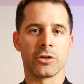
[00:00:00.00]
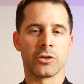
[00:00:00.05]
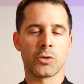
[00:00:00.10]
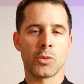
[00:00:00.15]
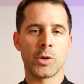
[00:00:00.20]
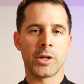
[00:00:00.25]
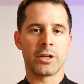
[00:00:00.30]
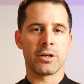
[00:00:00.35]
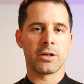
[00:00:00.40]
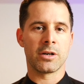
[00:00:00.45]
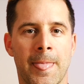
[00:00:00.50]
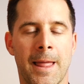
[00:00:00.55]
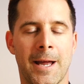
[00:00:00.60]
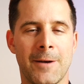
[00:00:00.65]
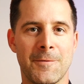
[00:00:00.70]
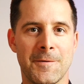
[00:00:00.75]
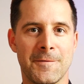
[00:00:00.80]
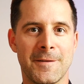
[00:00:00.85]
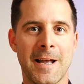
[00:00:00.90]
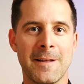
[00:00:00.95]
on Twitter.
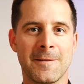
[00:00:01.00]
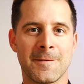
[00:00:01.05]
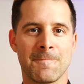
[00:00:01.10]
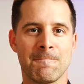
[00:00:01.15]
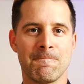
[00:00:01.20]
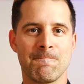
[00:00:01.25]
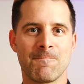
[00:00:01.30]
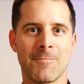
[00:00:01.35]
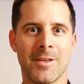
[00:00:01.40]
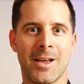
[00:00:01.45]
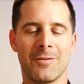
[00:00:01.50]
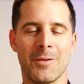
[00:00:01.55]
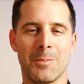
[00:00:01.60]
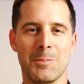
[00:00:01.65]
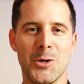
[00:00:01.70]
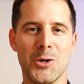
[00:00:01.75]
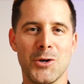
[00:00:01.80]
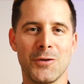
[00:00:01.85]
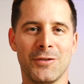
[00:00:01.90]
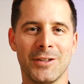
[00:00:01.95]
And with that, have a
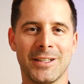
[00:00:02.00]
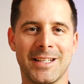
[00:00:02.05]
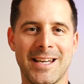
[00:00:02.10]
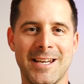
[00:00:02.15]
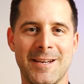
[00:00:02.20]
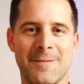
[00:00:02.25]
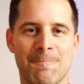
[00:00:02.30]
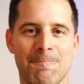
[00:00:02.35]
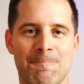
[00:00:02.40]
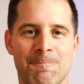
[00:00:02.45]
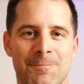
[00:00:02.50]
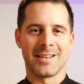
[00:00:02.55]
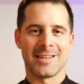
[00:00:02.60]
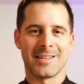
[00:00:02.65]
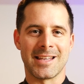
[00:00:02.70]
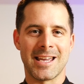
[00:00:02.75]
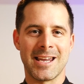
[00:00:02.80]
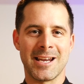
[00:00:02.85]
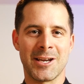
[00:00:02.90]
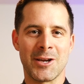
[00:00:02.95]
beautiful day,
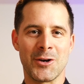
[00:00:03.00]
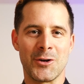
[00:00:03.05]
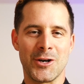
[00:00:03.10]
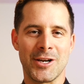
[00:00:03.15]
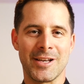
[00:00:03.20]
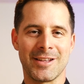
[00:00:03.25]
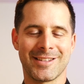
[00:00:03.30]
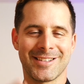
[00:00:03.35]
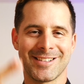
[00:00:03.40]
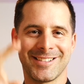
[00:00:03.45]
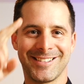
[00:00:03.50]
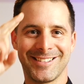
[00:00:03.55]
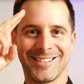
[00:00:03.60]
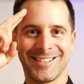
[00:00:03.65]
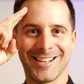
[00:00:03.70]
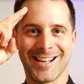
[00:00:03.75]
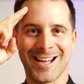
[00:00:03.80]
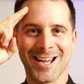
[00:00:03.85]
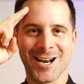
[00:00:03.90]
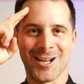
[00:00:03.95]
stay curious,
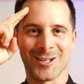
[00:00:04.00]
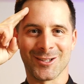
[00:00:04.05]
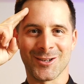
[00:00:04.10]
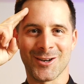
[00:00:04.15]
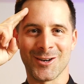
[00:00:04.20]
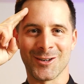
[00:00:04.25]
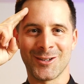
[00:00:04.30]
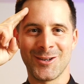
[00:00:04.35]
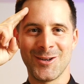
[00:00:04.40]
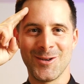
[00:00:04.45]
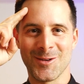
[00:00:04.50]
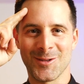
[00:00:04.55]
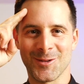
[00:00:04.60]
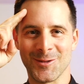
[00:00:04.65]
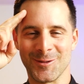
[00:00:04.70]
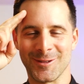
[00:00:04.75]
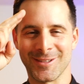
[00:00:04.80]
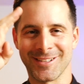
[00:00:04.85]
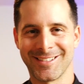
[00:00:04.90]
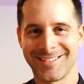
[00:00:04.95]
and I'll talk to you
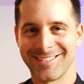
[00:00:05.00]
soon.